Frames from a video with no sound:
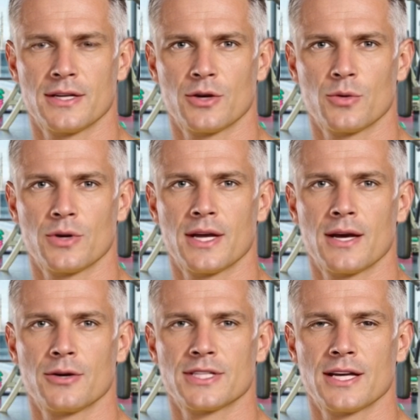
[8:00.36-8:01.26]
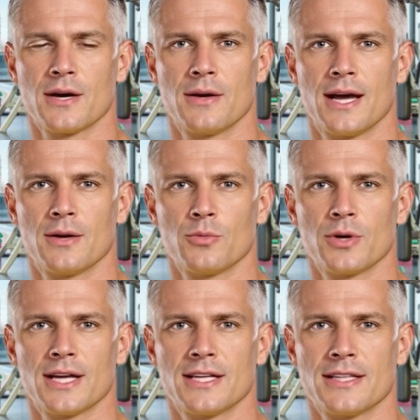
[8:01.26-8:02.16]
lower LDL and
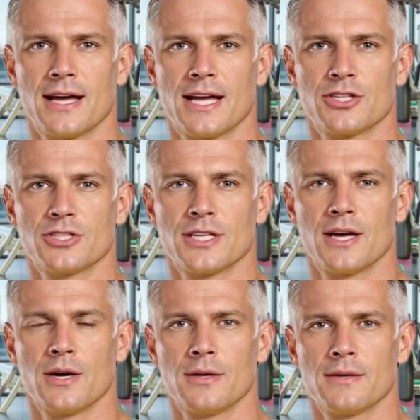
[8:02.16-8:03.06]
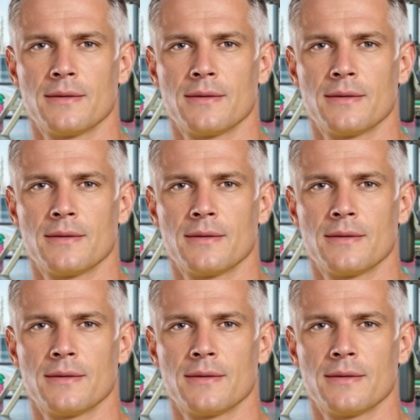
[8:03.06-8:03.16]
raise HDL.